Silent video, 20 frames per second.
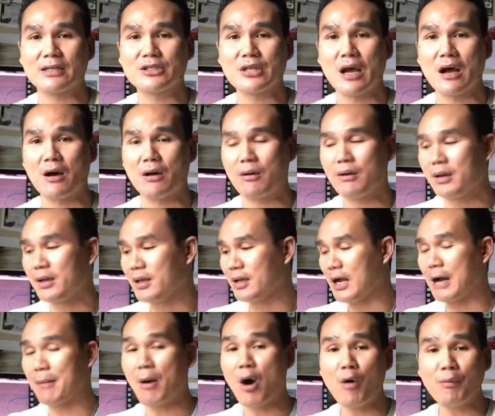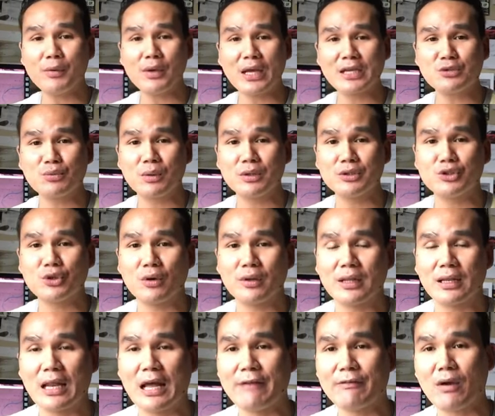So hope you guys will enjoy the
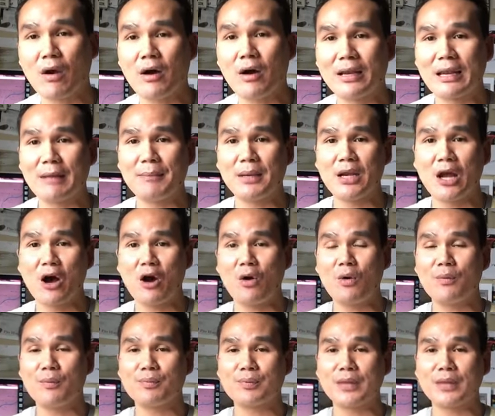live call and let me know.